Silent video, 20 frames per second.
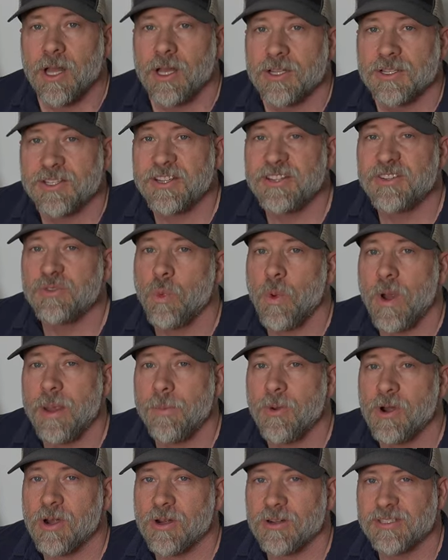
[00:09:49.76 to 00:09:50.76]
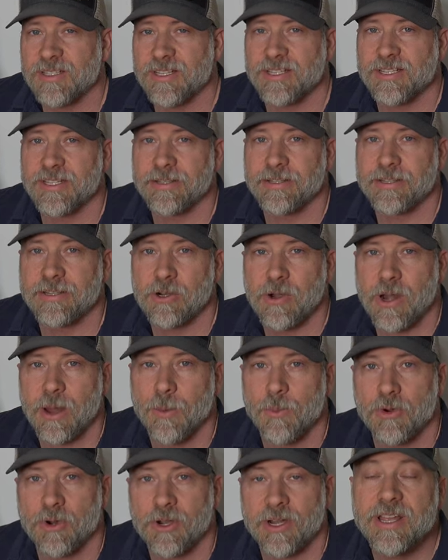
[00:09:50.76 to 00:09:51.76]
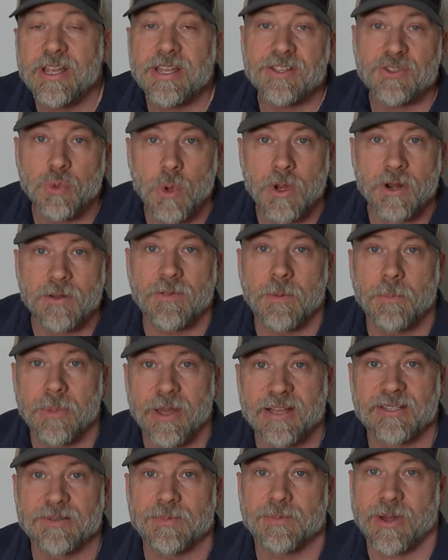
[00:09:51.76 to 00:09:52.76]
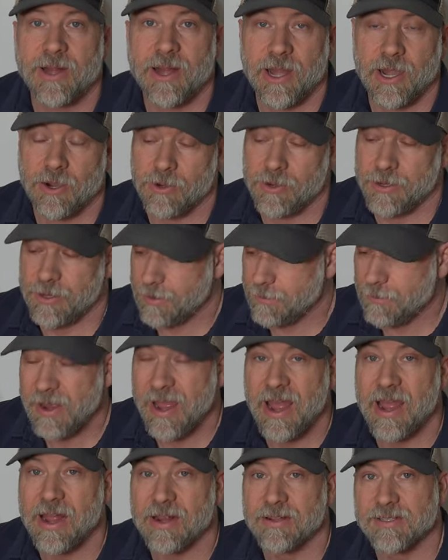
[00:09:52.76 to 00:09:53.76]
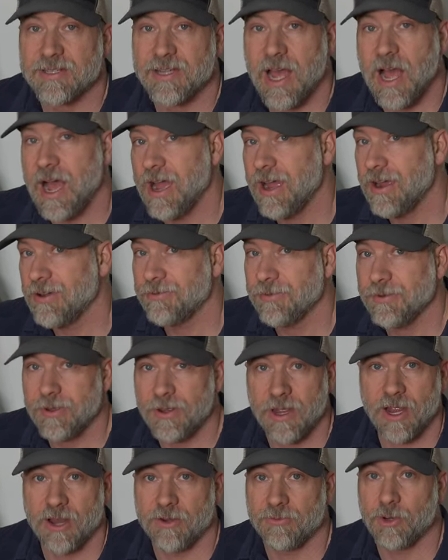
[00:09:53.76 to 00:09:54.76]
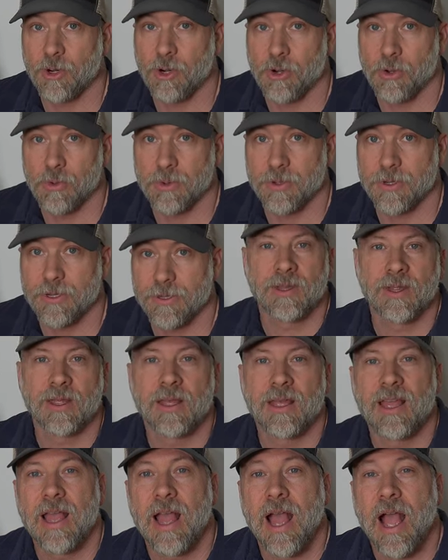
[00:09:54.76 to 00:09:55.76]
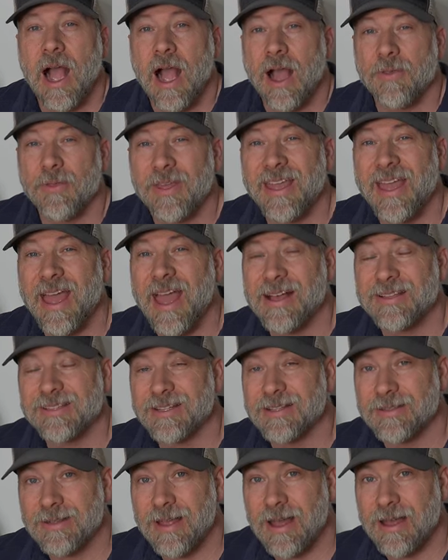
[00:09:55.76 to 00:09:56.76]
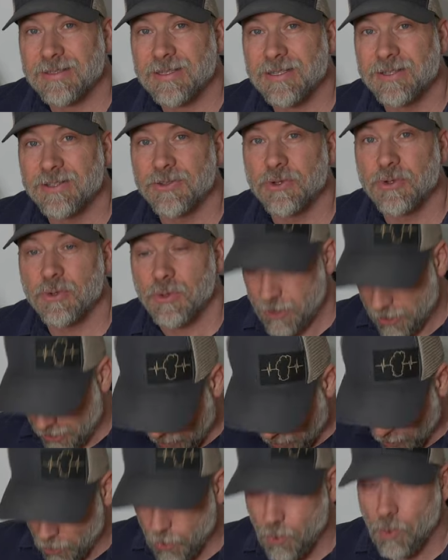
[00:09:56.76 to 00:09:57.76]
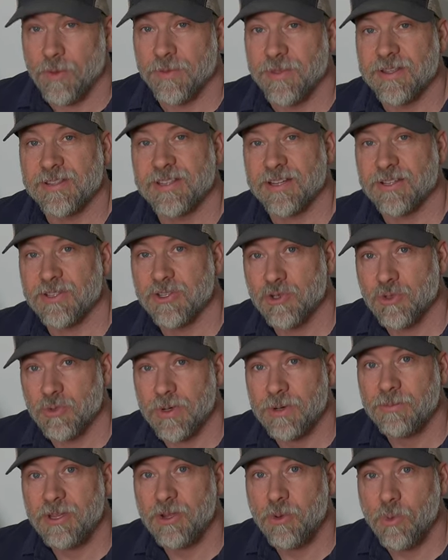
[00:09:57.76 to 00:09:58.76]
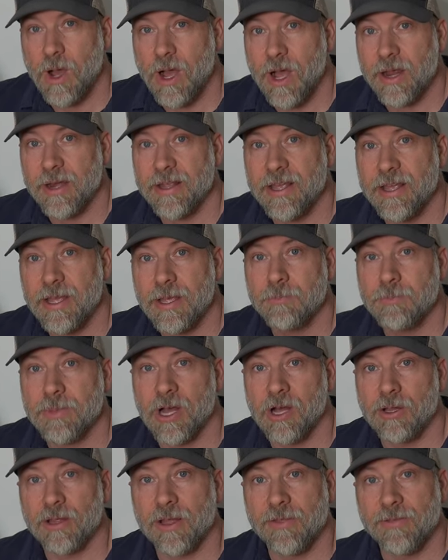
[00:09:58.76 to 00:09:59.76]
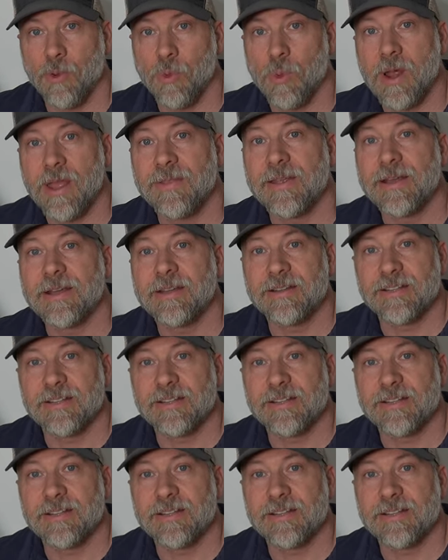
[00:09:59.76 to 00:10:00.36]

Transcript: So this Waymark 60 liter EMBR is one of the best carrying packs I've ever owned. I think it has a lot to do with this extremely wide hip belt and the way that it